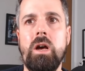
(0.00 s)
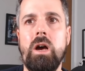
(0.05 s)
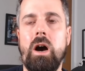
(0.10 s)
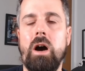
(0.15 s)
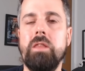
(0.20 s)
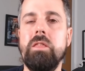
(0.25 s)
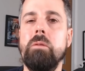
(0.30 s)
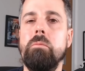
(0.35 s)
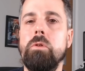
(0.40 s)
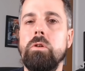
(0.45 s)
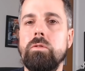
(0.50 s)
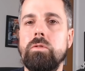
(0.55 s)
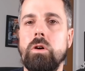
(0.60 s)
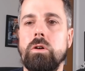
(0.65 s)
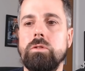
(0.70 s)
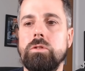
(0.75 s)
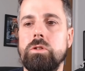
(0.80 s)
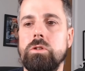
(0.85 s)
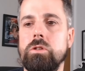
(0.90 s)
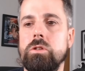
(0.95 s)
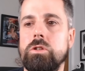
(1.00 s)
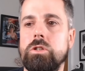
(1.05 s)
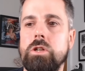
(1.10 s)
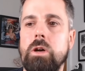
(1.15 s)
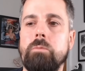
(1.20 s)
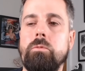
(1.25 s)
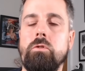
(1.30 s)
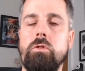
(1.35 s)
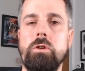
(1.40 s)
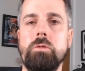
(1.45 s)
I then moved on to the
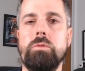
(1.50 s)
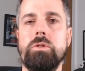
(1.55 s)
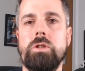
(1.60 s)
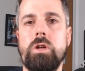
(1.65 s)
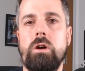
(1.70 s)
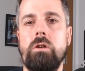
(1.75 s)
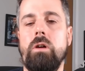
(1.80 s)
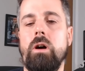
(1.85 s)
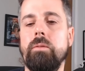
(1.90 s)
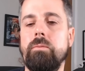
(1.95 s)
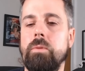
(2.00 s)
subgroups. So